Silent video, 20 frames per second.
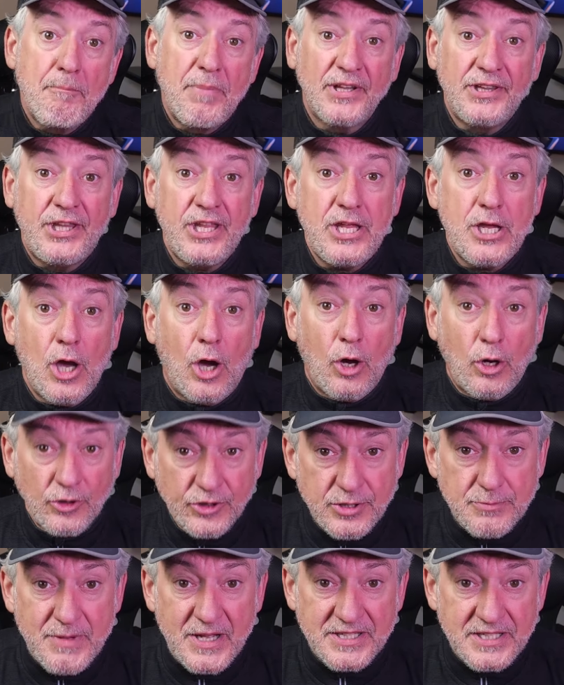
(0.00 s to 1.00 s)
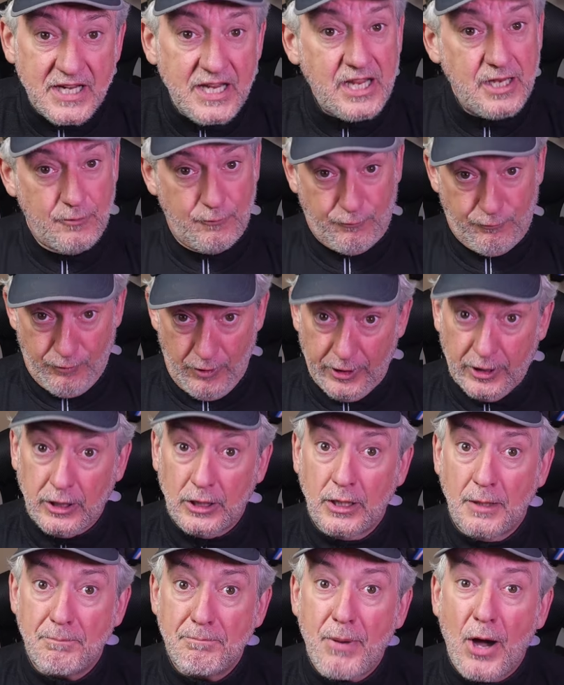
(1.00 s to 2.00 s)
but the ultimate in frontal
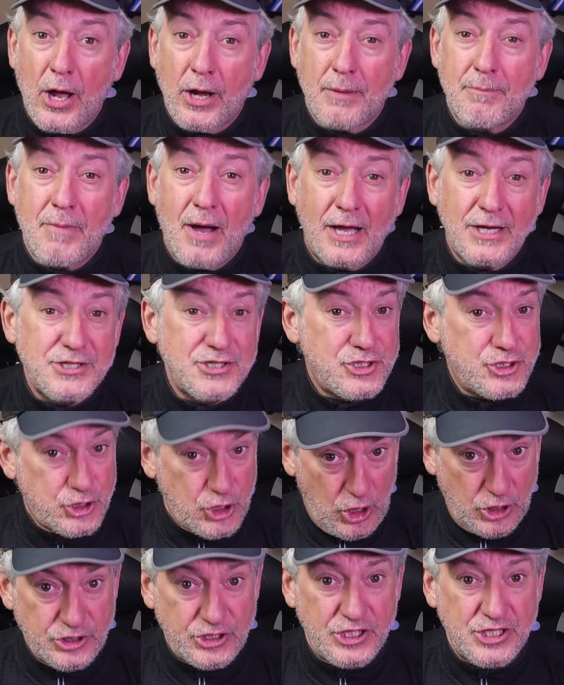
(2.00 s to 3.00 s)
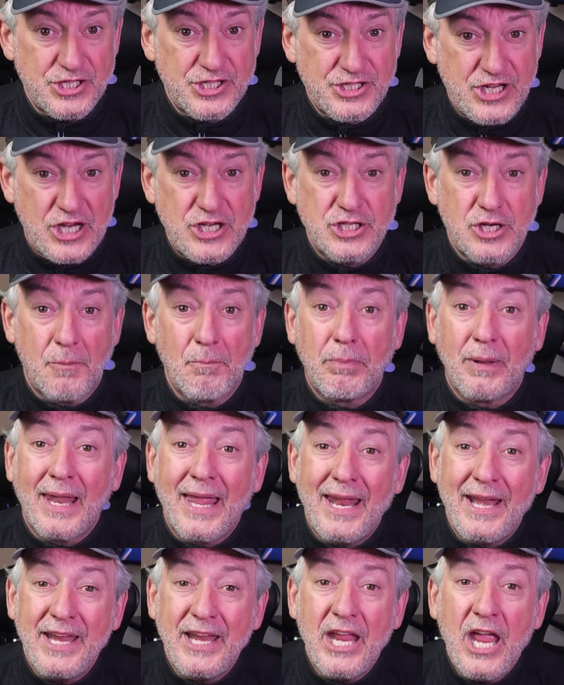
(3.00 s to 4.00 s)
lobotomized charging station
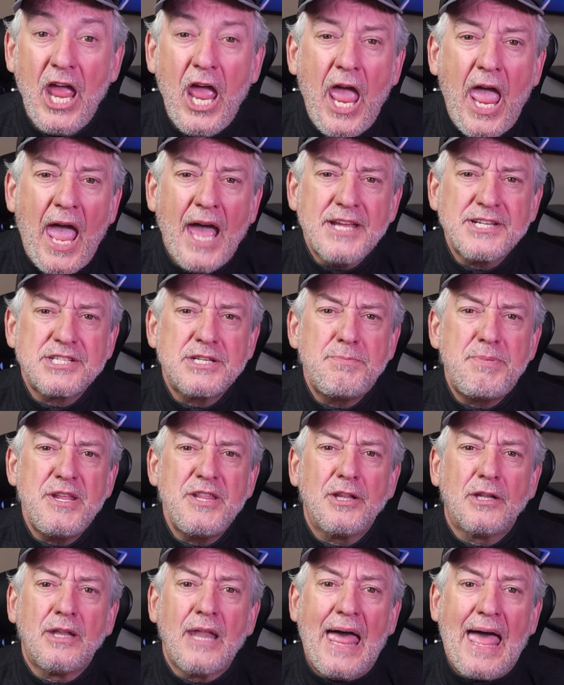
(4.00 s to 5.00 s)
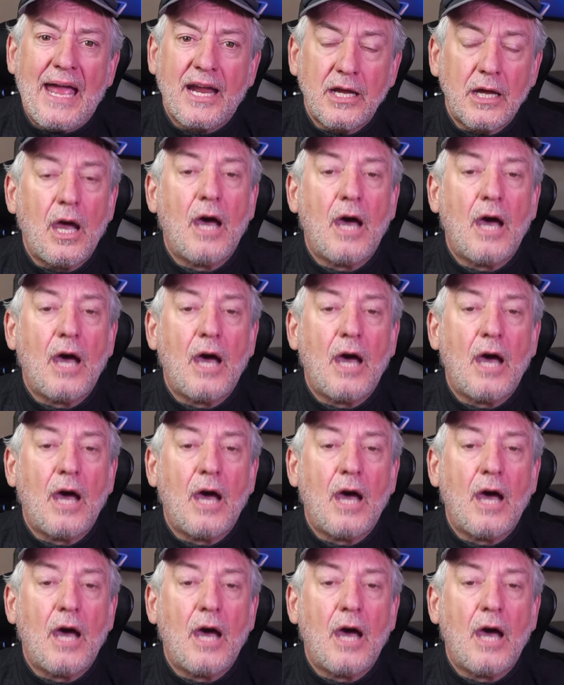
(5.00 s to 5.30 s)
planning has to be the lack